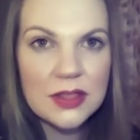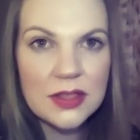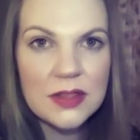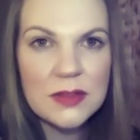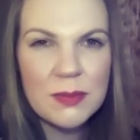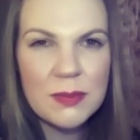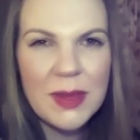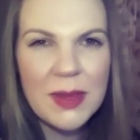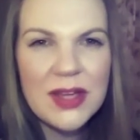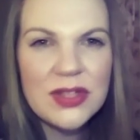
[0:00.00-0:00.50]

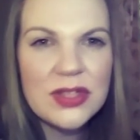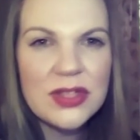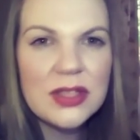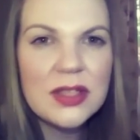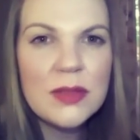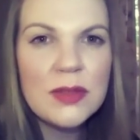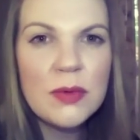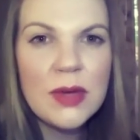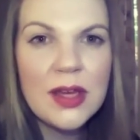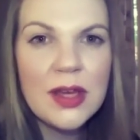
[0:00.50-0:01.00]
especially
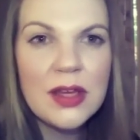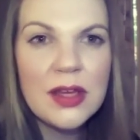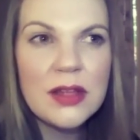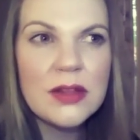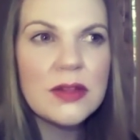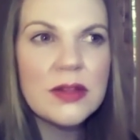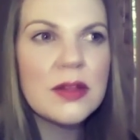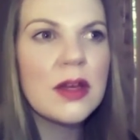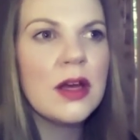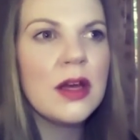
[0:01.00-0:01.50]

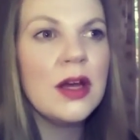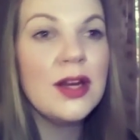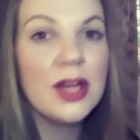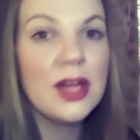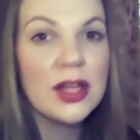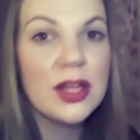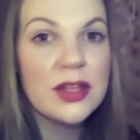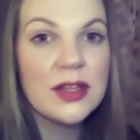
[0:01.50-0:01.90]
with another